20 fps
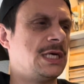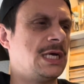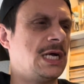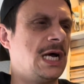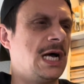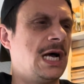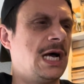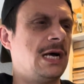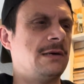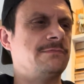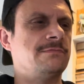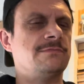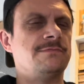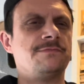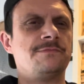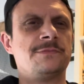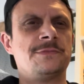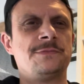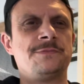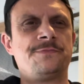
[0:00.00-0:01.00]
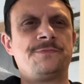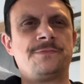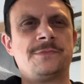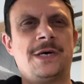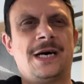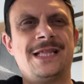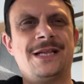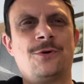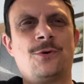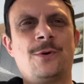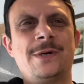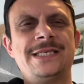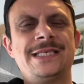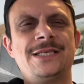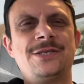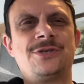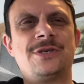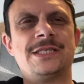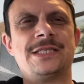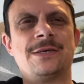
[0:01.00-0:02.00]
And they're always
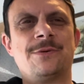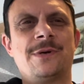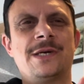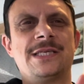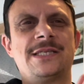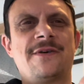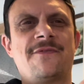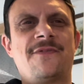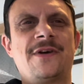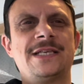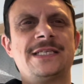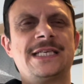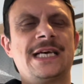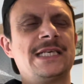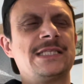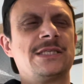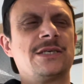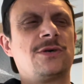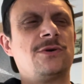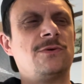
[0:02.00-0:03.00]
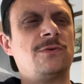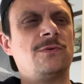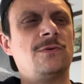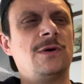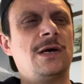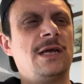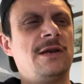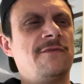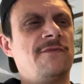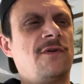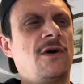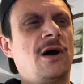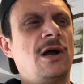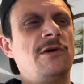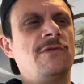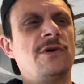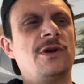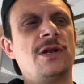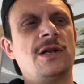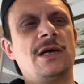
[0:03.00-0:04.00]
interesting when it's a fantastical
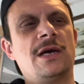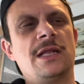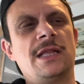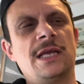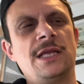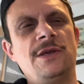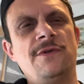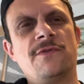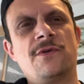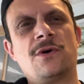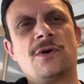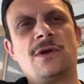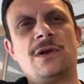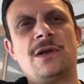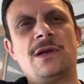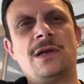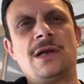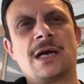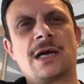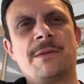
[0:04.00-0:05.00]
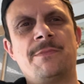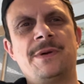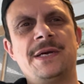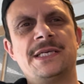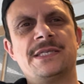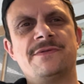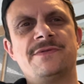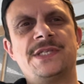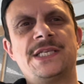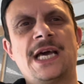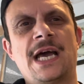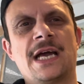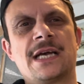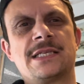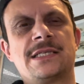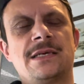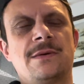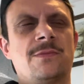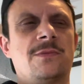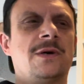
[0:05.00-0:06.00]
environ and then you've got like a piece of
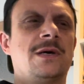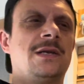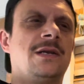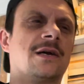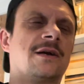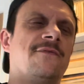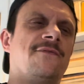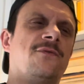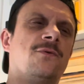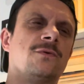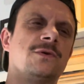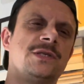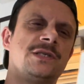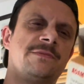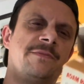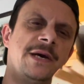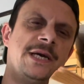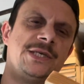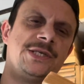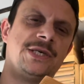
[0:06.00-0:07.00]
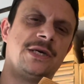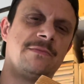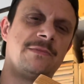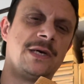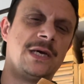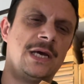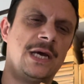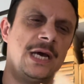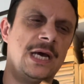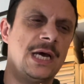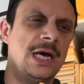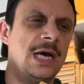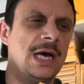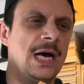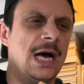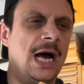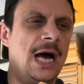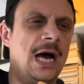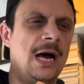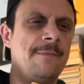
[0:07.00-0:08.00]
text somewhere, like a fallen spaceship.
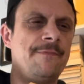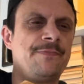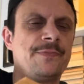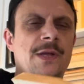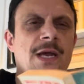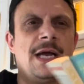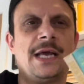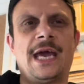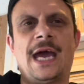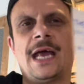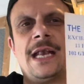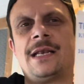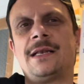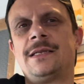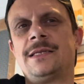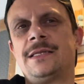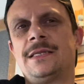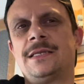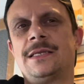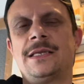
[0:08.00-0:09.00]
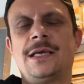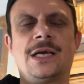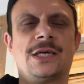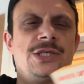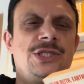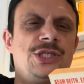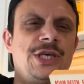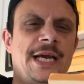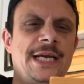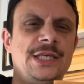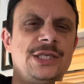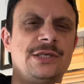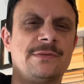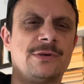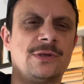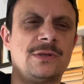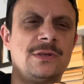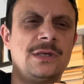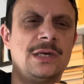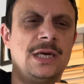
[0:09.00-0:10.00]
Again,
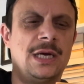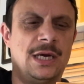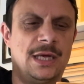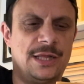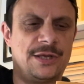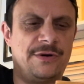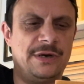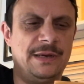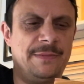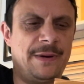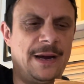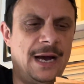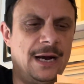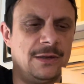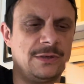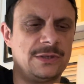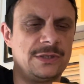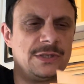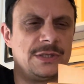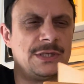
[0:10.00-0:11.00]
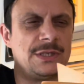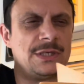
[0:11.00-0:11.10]
exchangeable, £3.